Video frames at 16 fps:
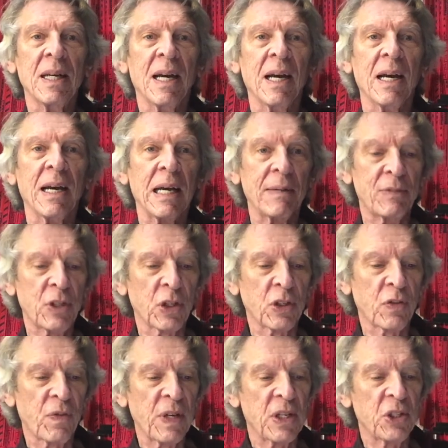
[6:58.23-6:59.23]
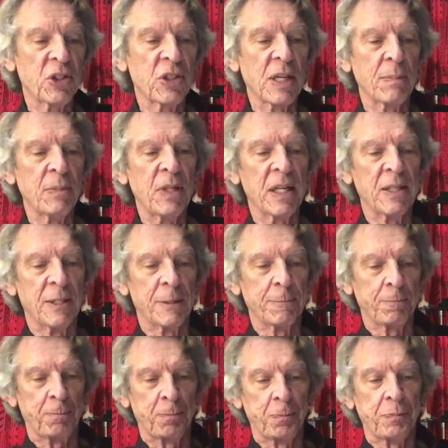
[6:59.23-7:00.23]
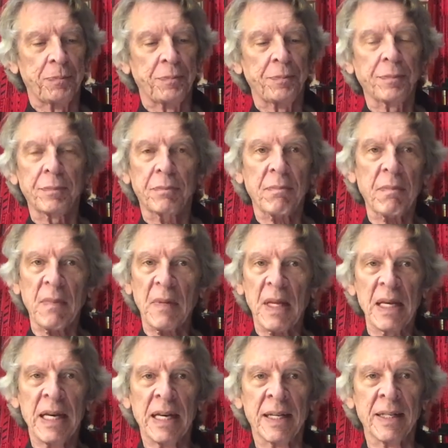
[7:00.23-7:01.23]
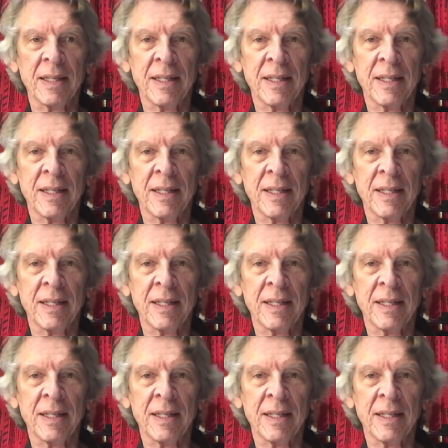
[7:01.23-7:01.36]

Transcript: have just finished up dinner and